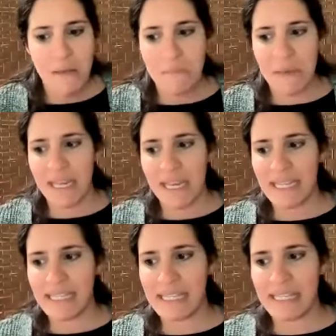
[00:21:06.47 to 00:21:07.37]
But
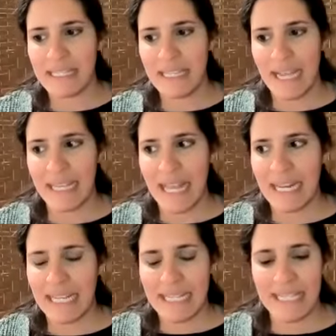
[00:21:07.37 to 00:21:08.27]

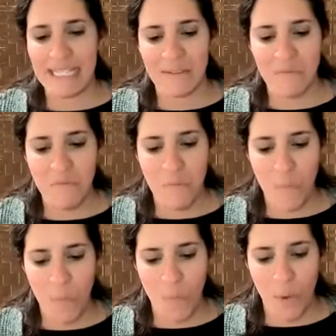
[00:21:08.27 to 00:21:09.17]
I think
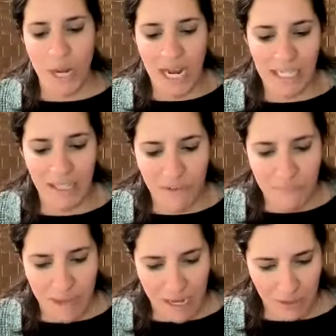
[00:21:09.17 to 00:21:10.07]
what I love
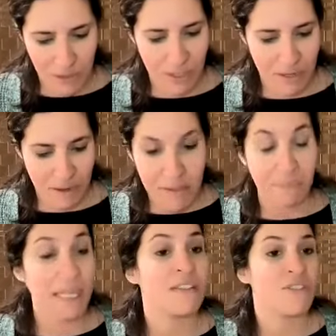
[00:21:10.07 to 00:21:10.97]
about the
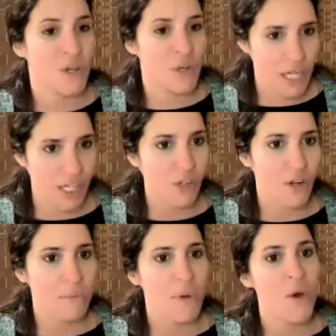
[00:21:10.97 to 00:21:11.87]
play zone and
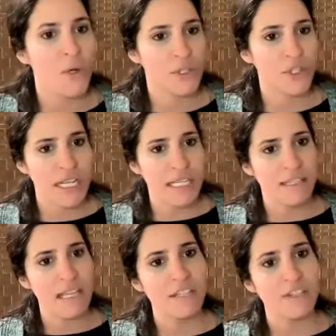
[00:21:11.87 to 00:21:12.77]
your approach
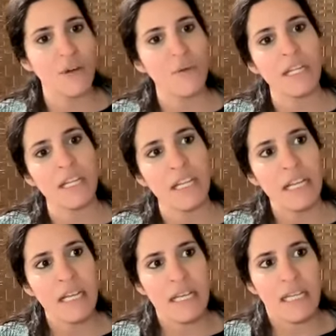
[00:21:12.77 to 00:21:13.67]
is
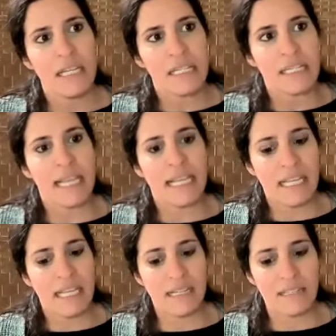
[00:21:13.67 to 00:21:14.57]

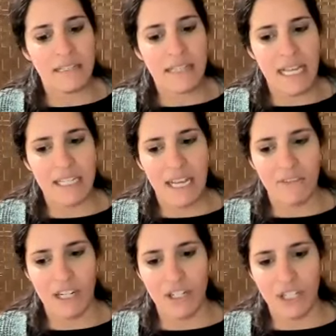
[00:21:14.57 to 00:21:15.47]
taking that
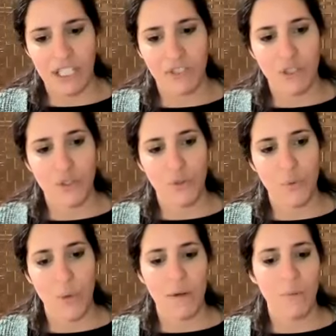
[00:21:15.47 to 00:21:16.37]
direction into
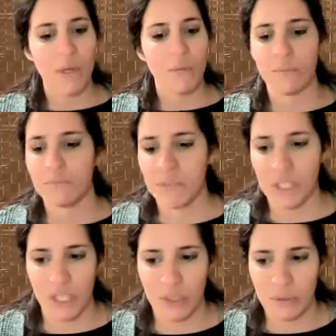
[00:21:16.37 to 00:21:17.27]
what we,
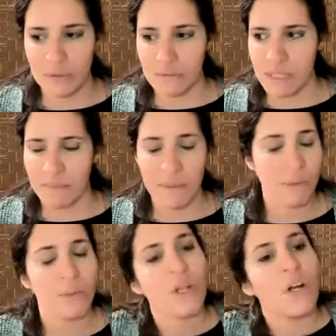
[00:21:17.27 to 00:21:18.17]
some
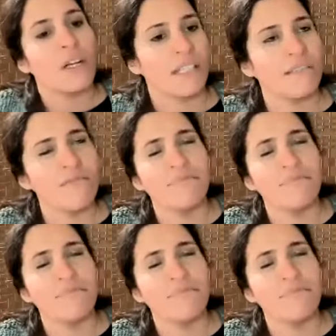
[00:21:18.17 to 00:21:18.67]
people would call